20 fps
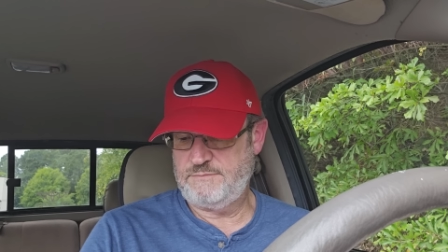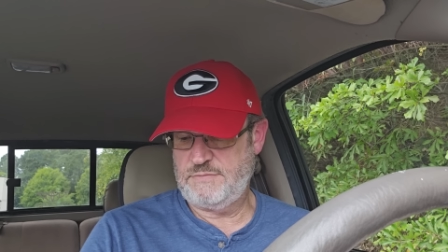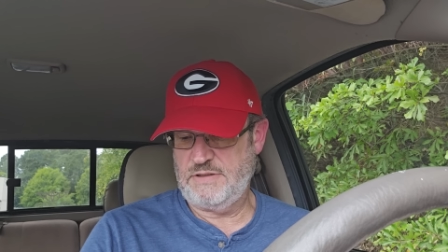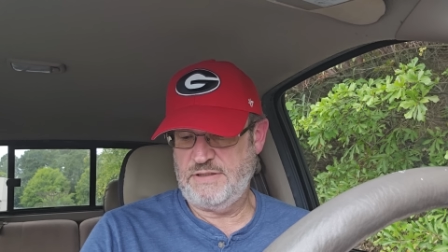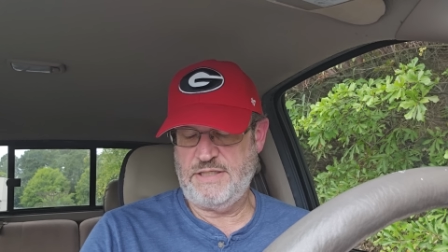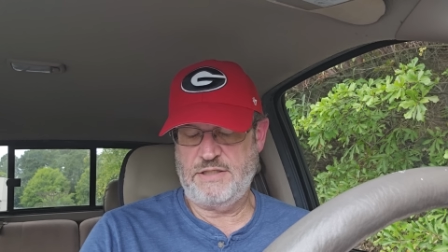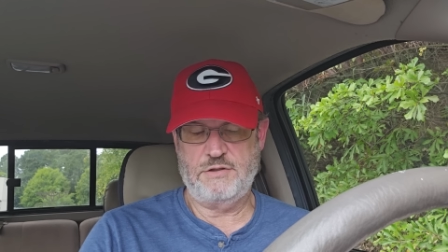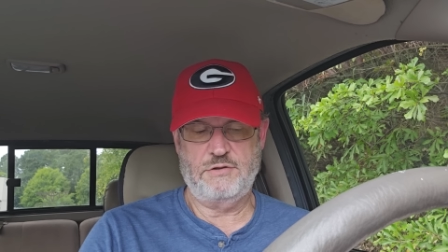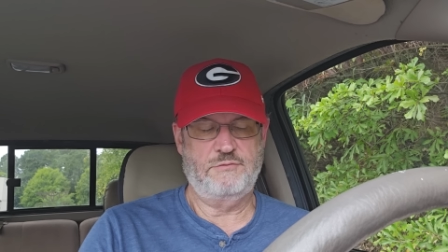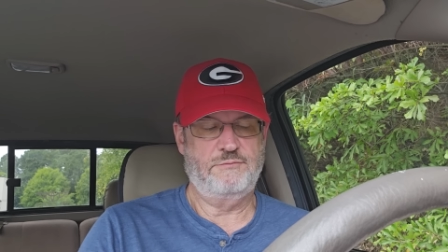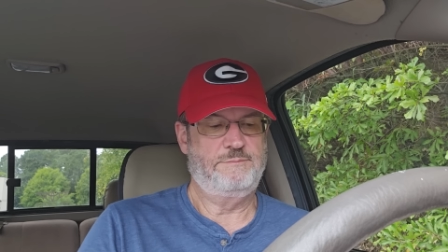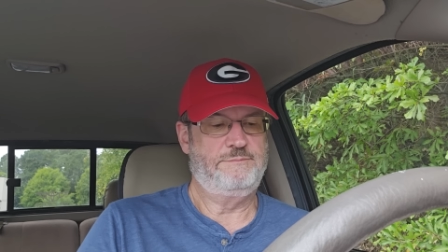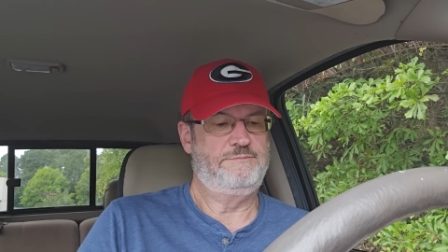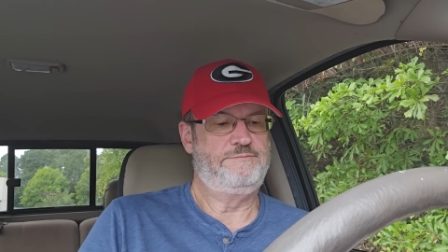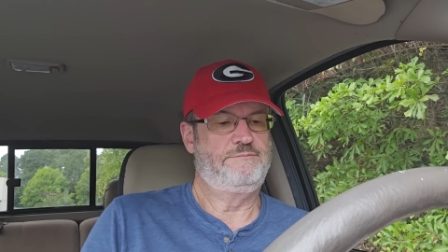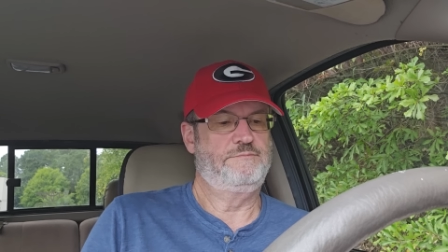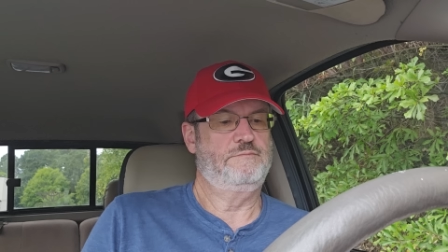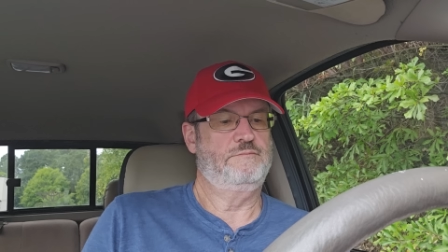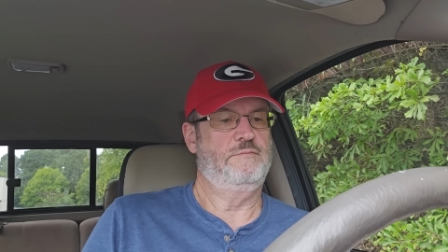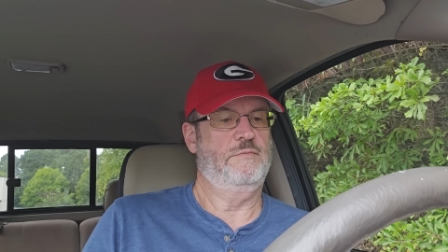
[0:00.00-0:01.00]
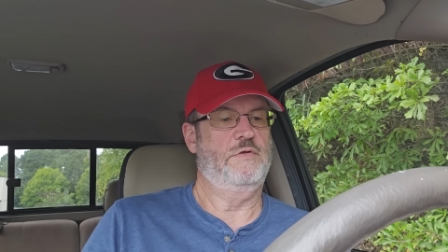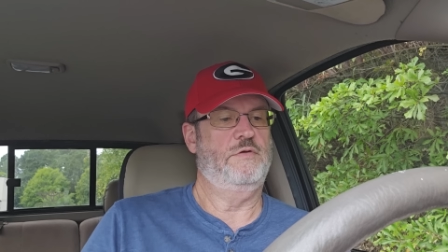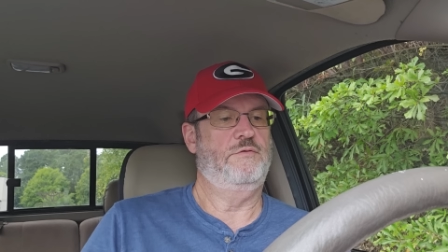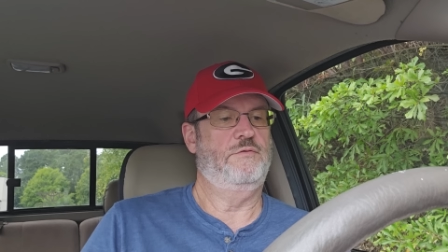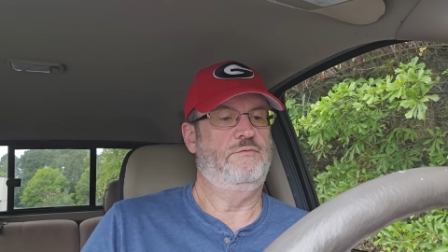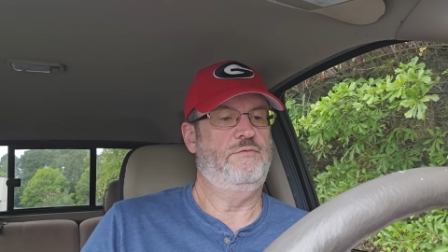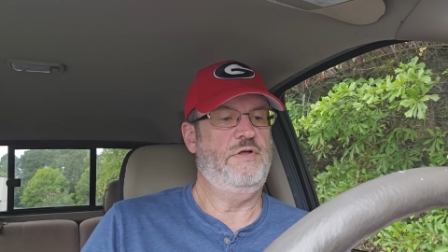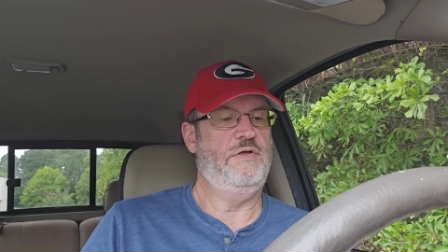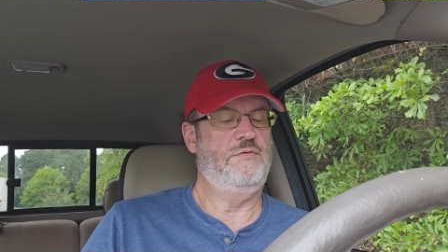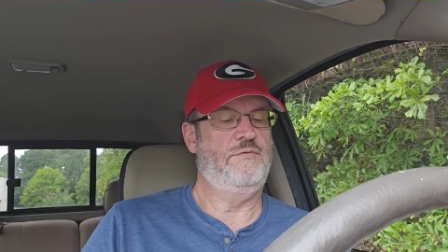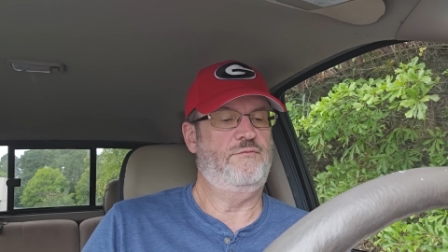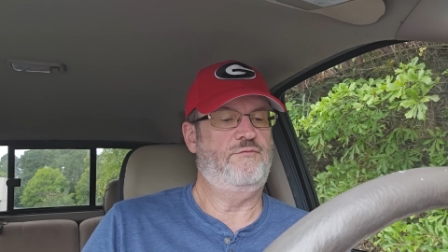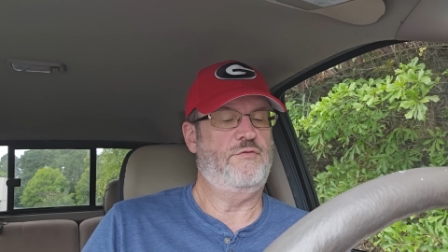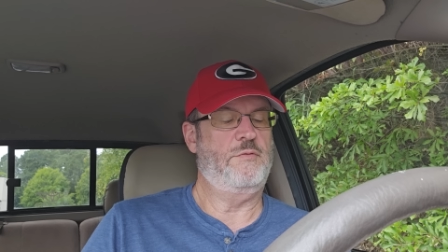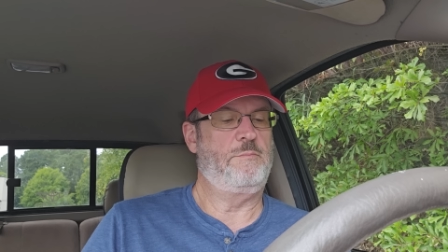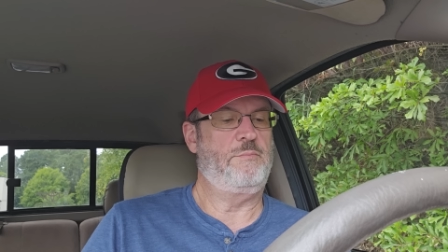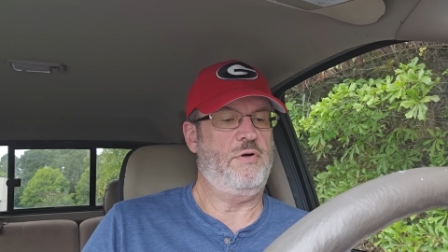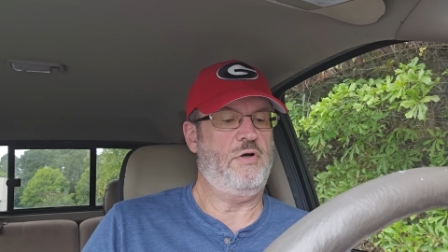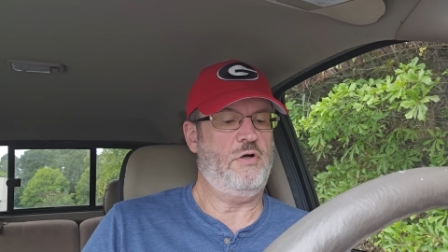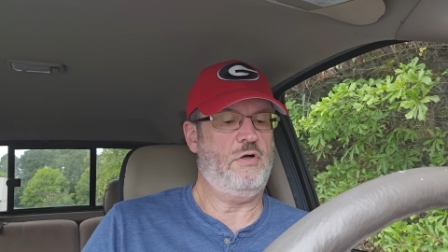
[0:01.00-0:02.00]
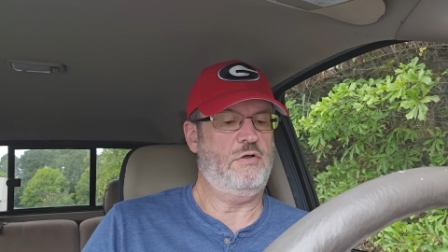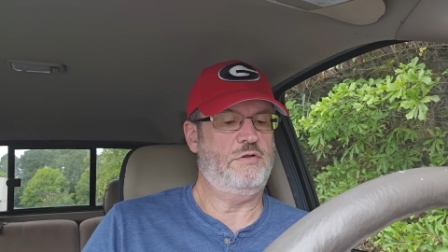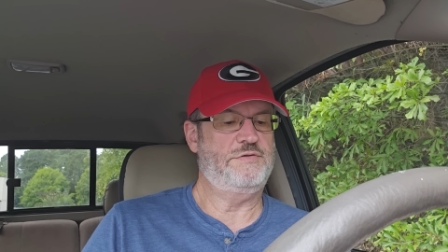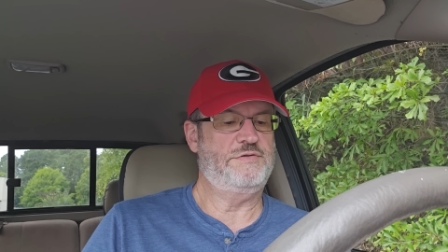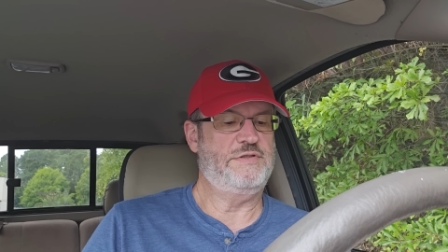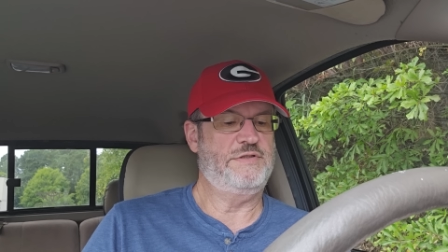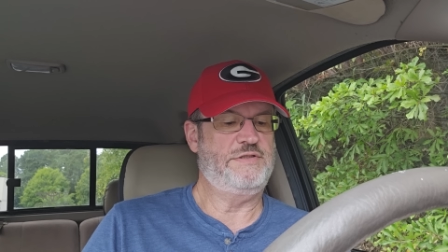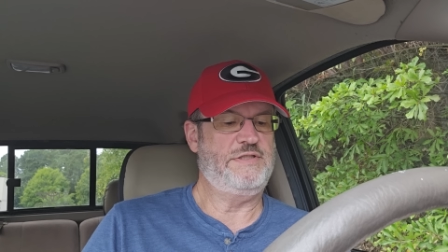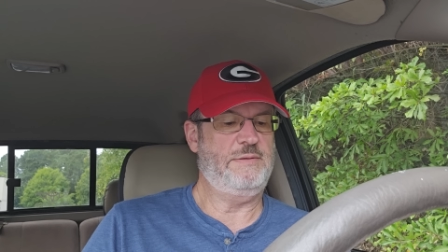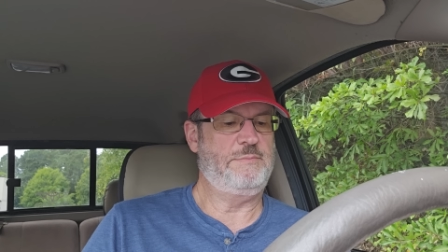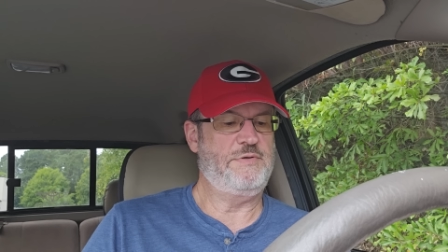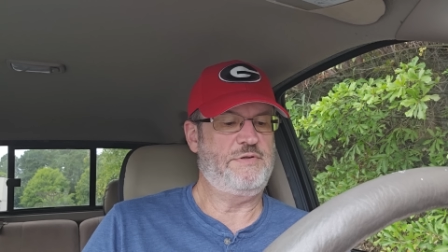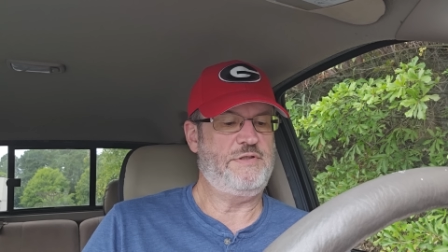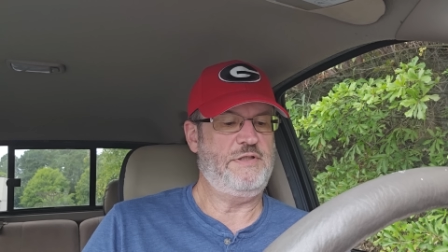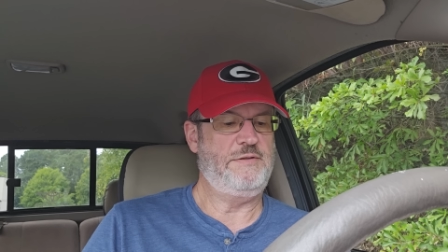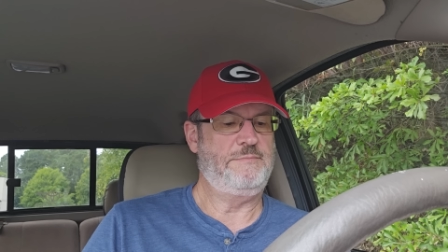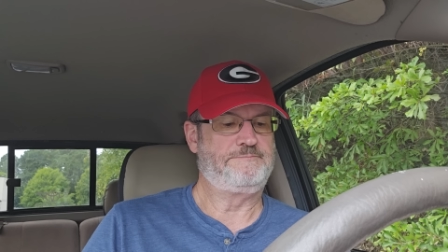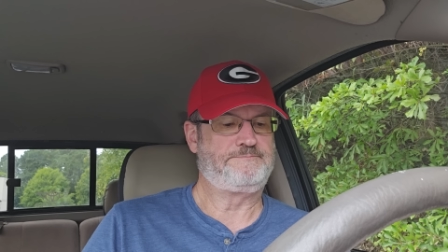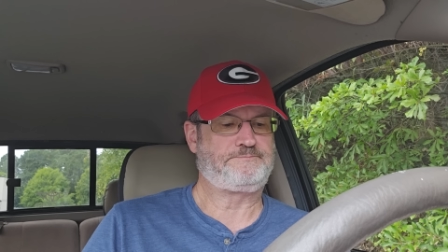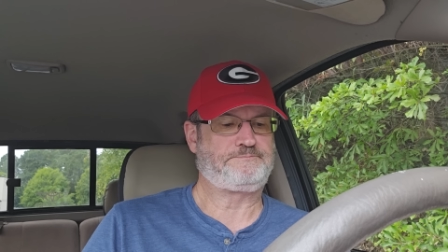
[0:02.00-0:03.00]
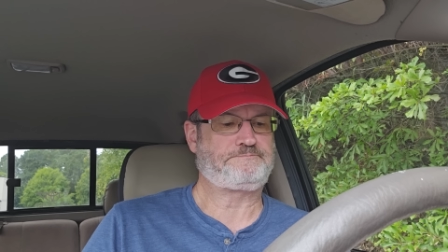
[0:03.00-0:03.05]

letter written from Paul to Timothy,